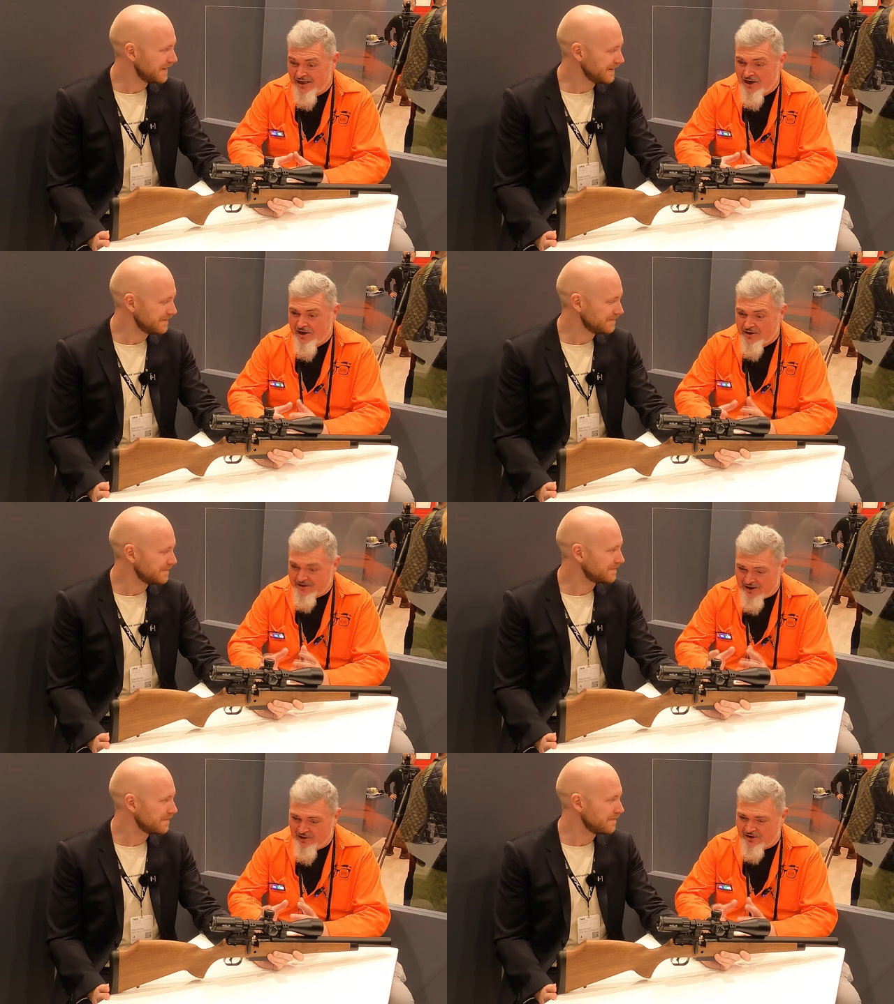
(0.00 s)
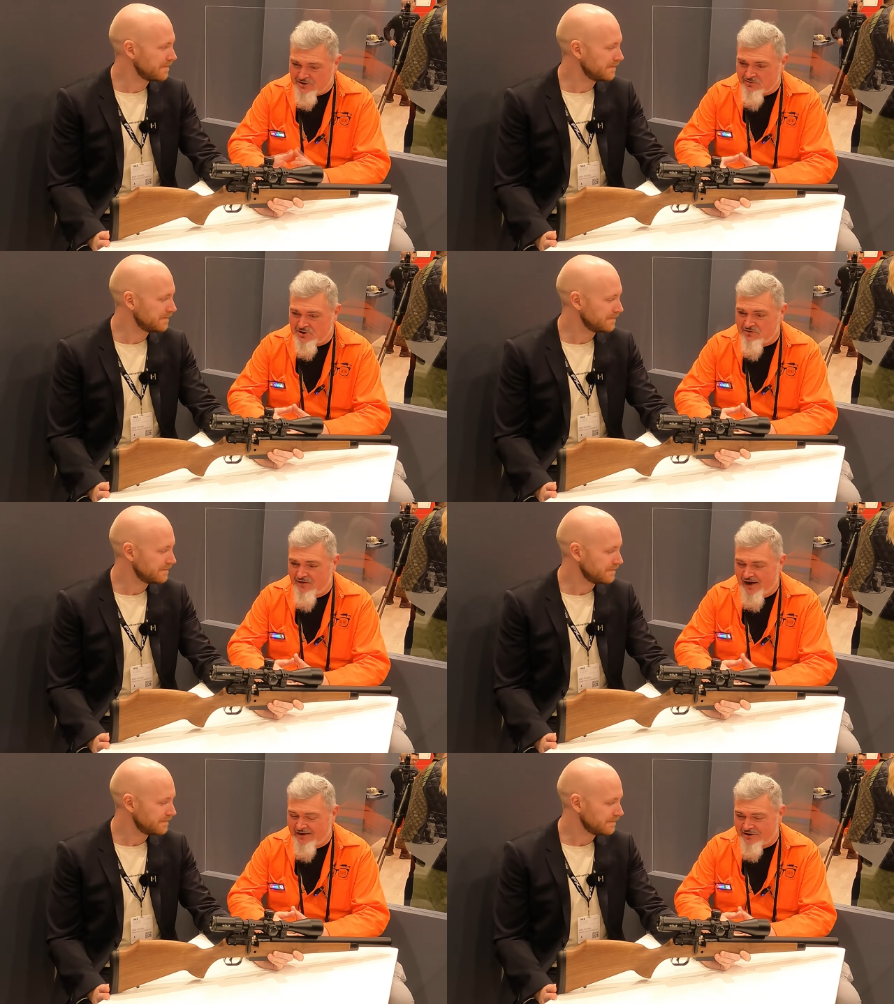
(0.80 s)
Speaker 1: Yeah. Tell us what
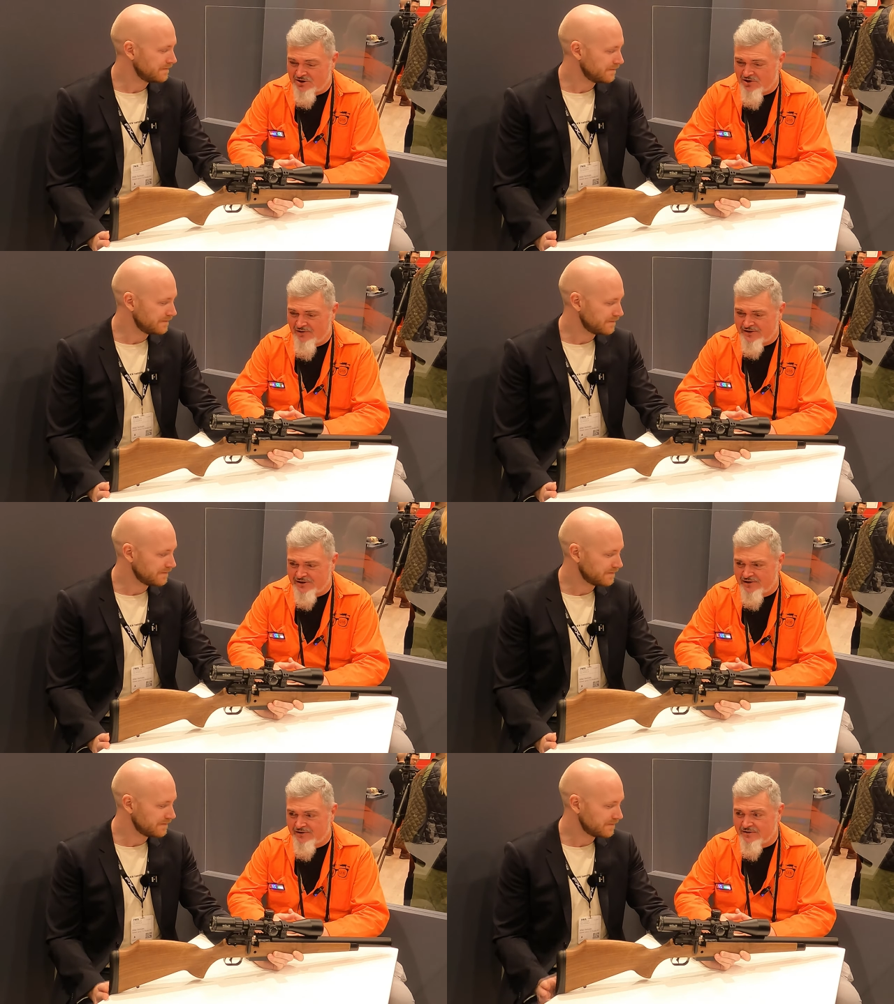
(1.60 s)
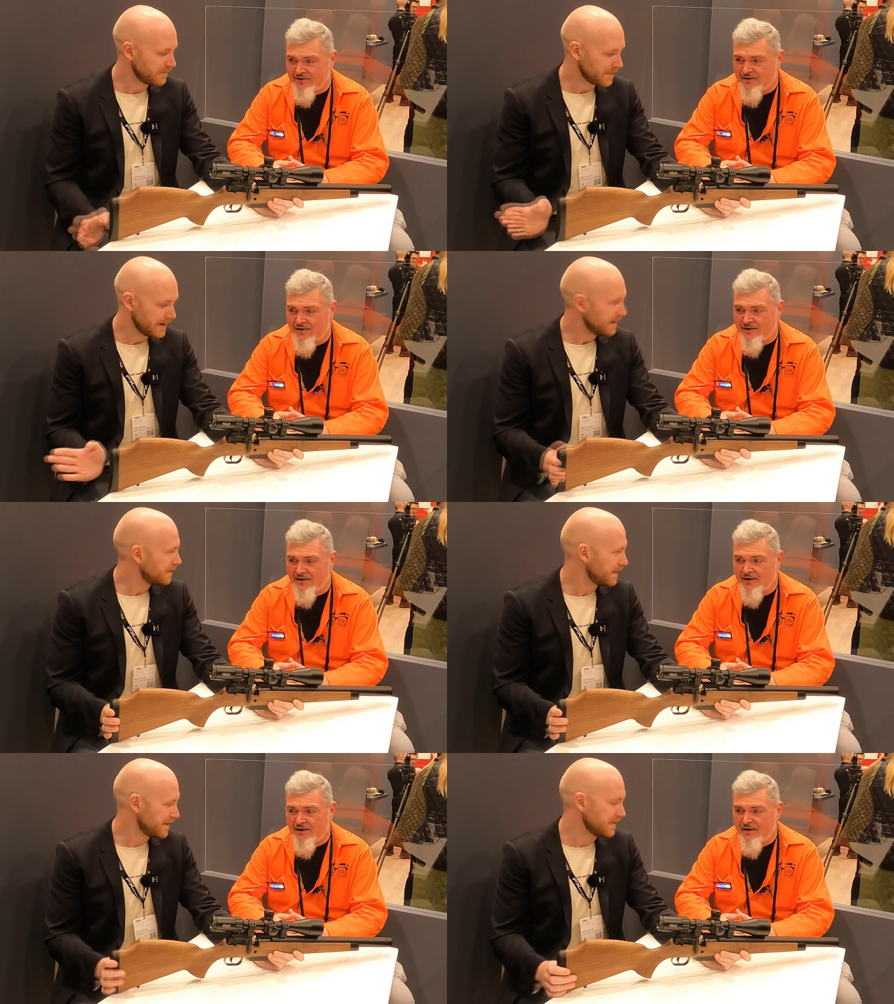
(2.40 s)
you've got to show us here.
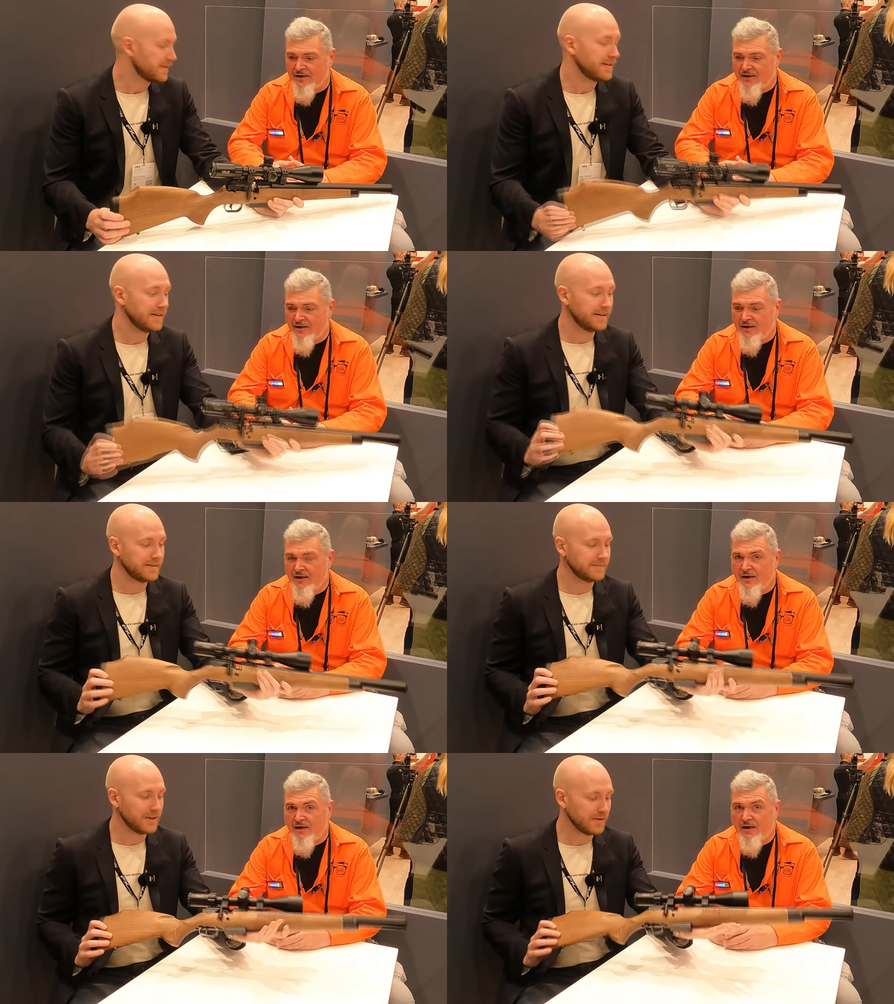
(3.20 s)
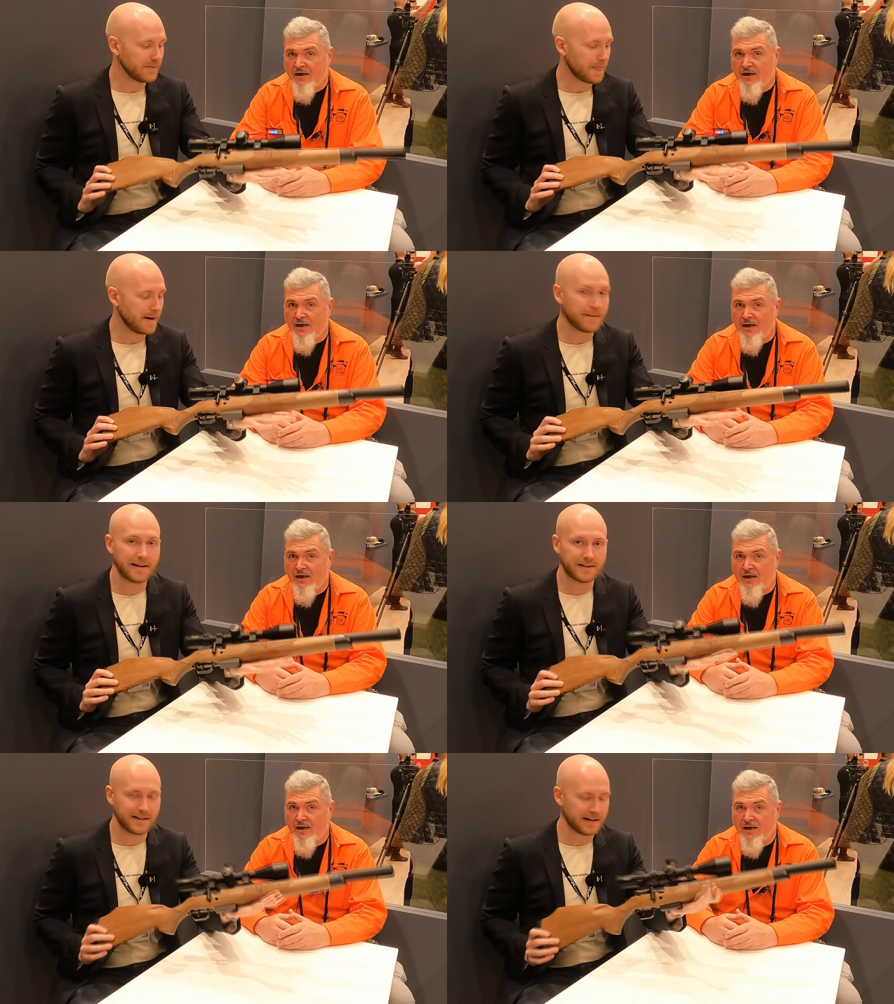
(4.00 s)
Speaker 2: Thank you. Um, no, I'm
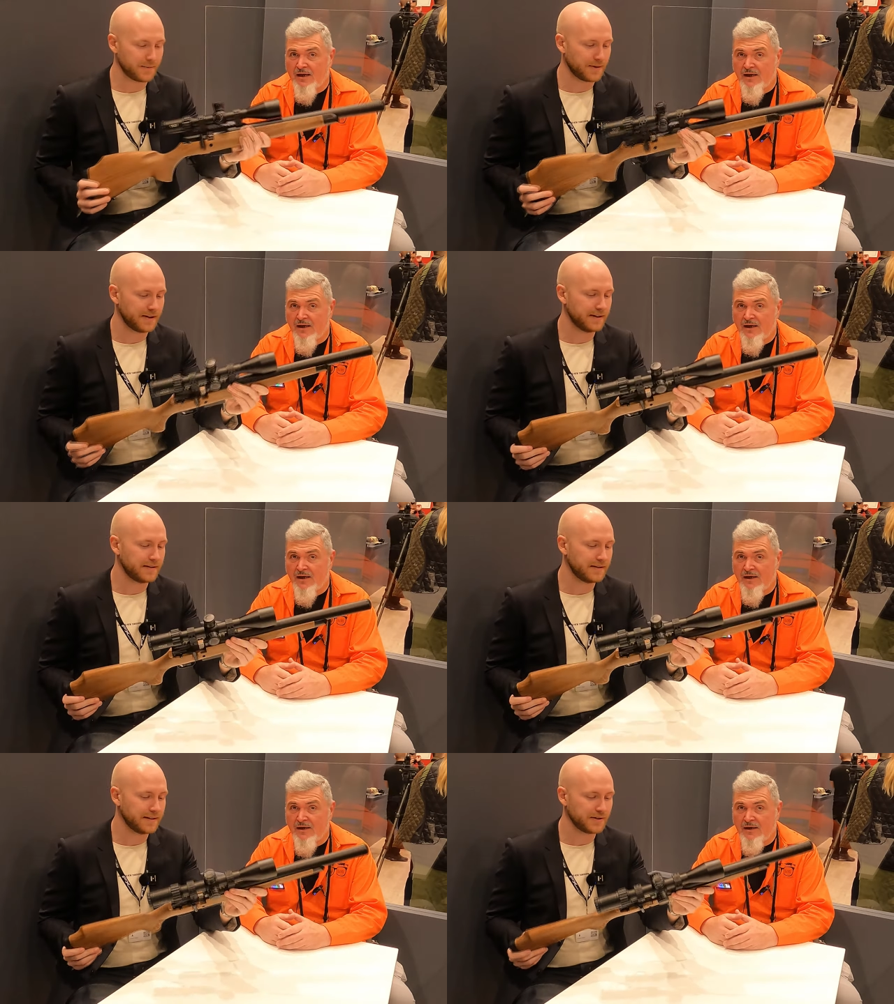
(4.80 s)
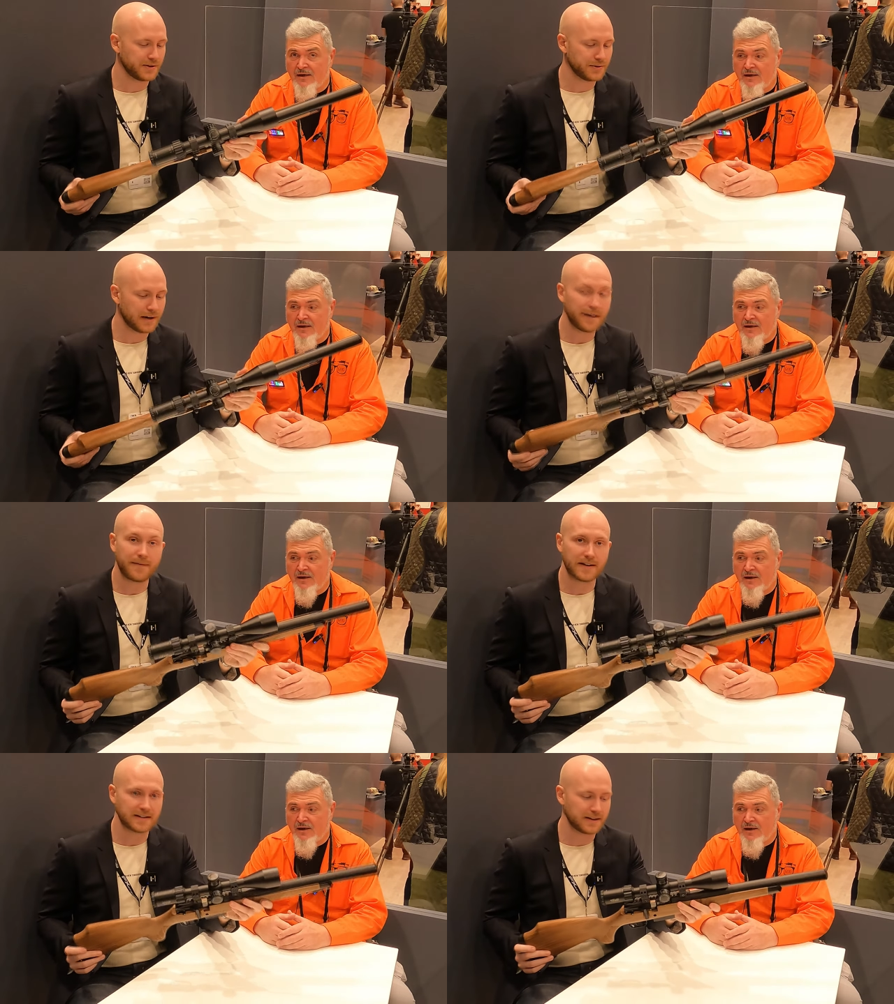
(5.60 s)
here today with the new
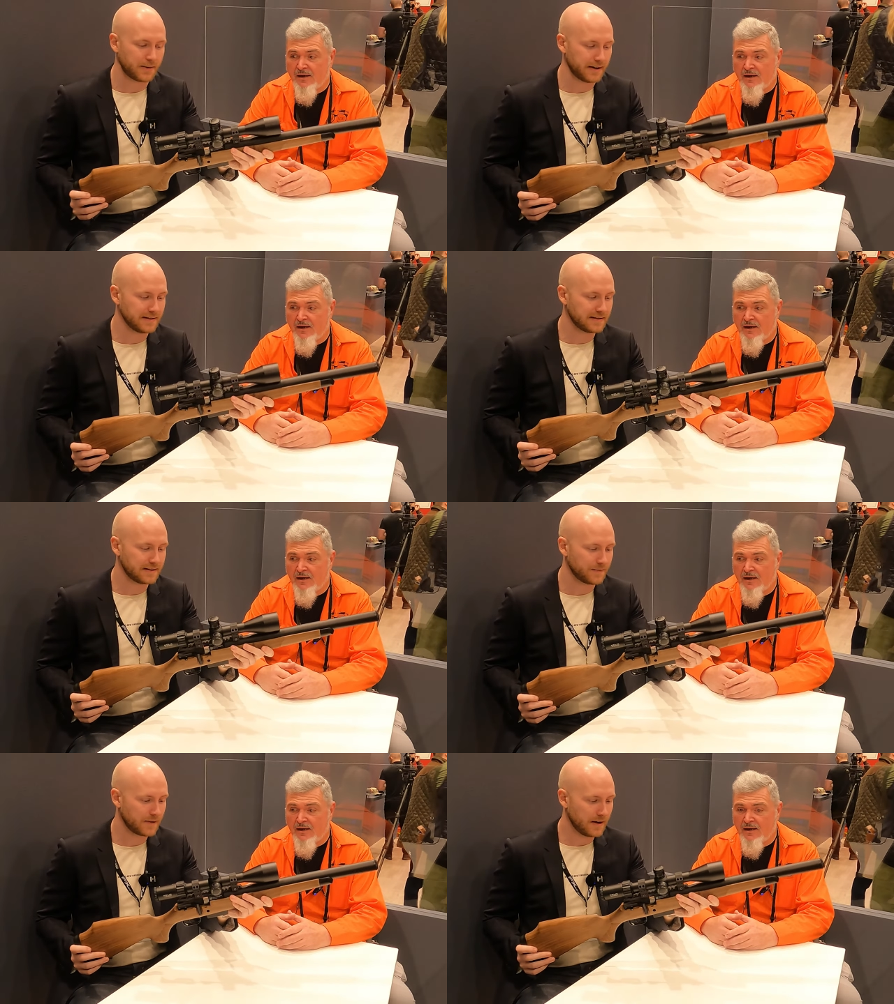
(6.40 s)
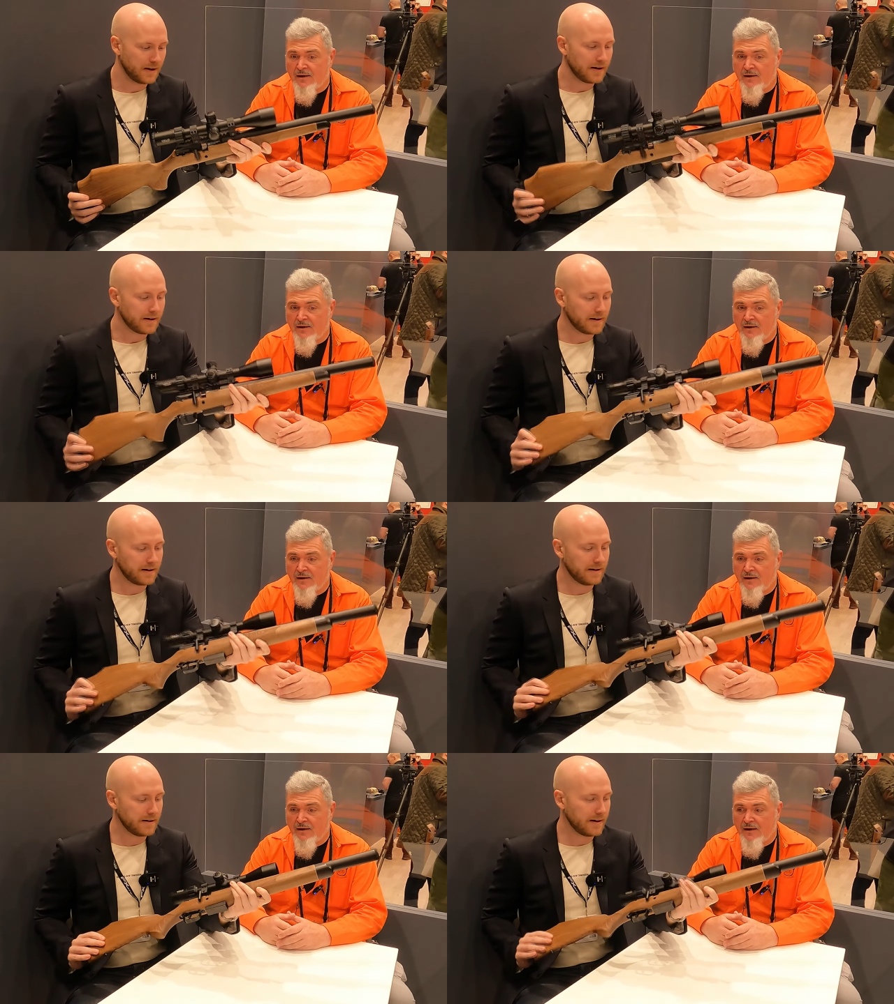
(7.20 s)
FX DRS.
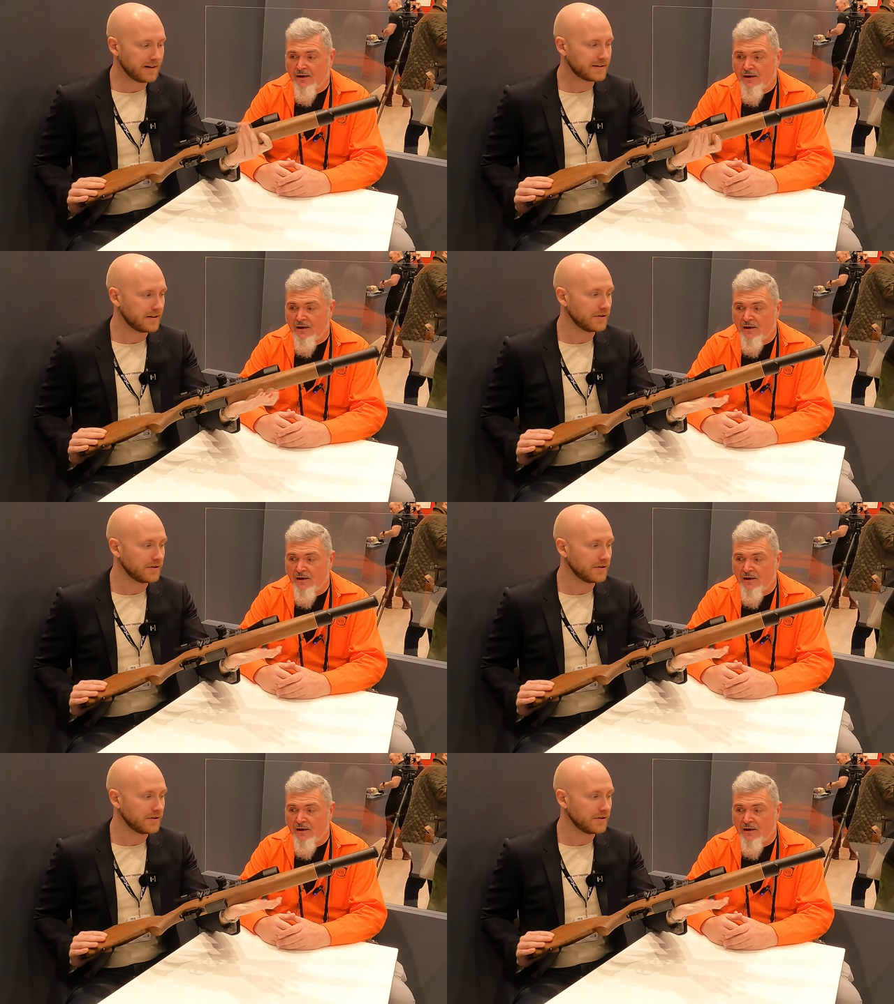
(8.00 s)
Uh, it's a